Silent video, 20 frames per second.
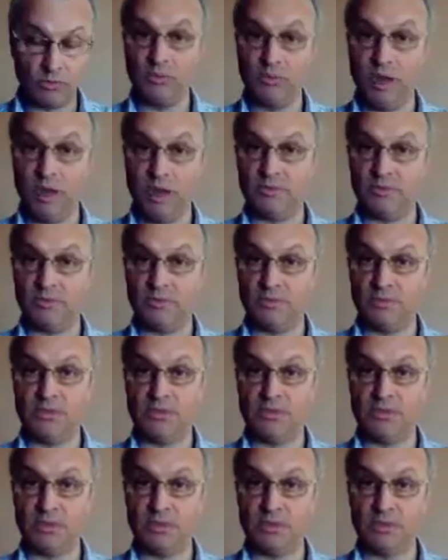with Obama's
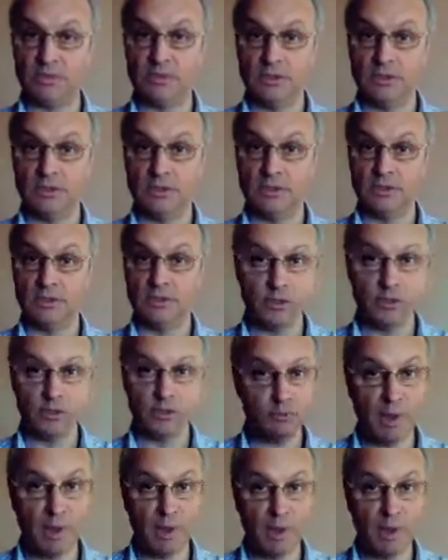victory in the
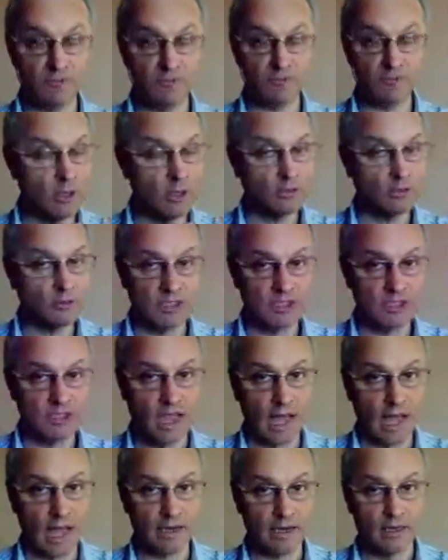newspaper, if they don't see
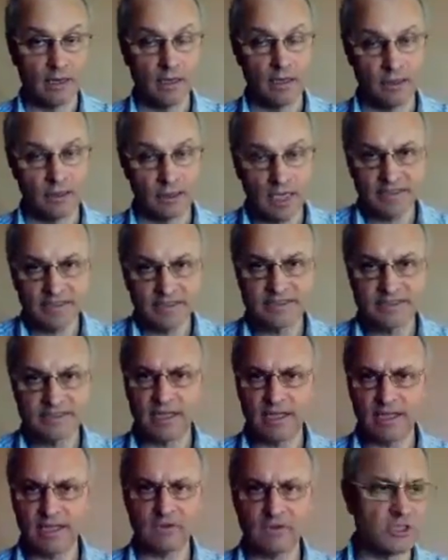that, they can
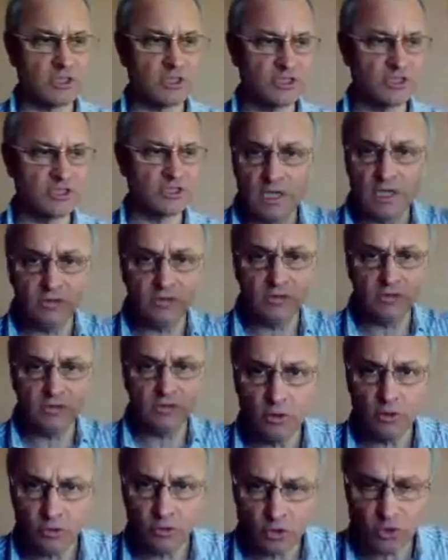stuff it, because
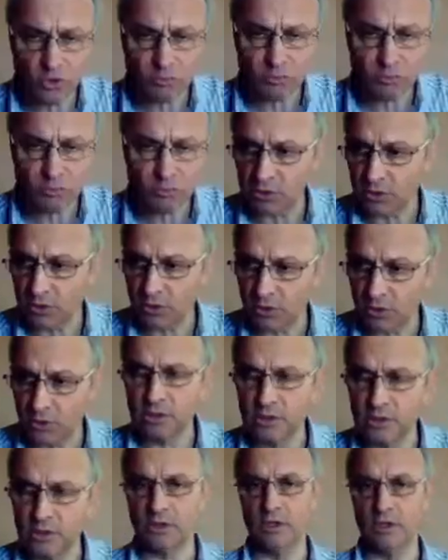those people are
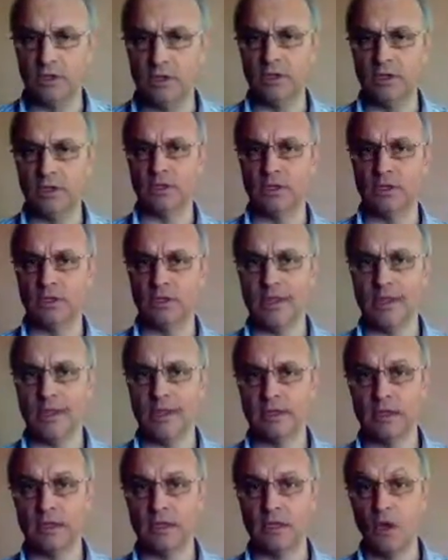going to the
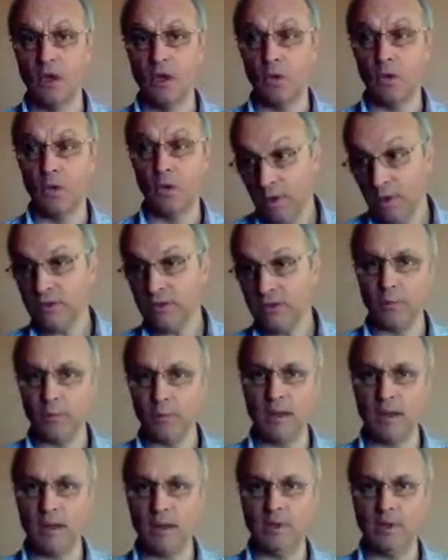lake with
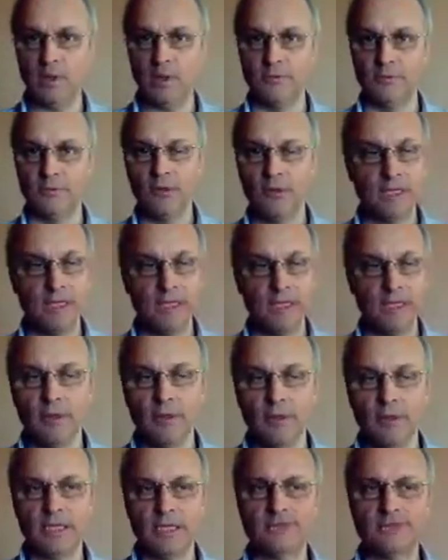Obama.
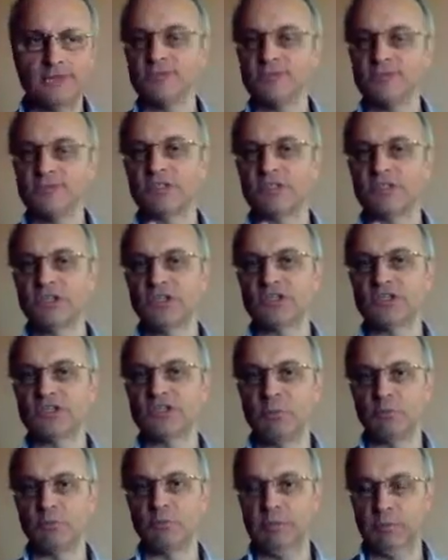It's very
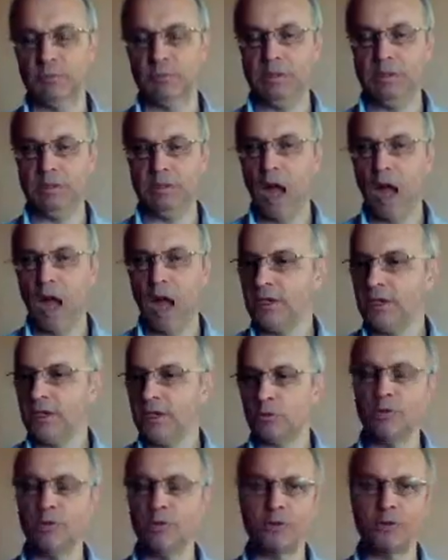simple, people. Either
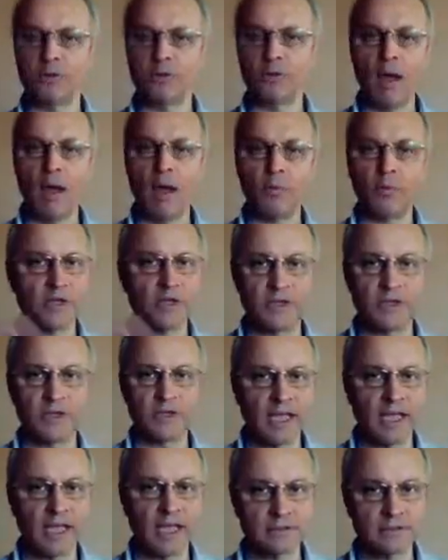you're with Obama or you're
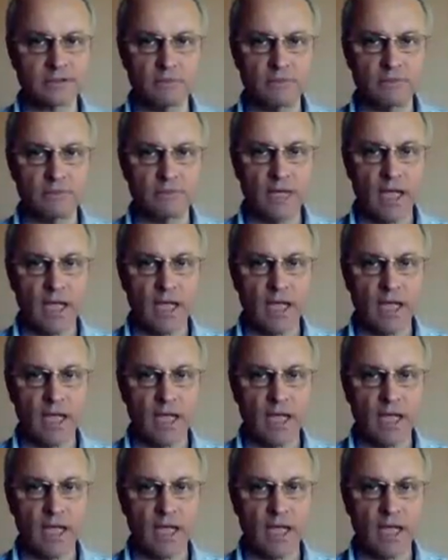against him.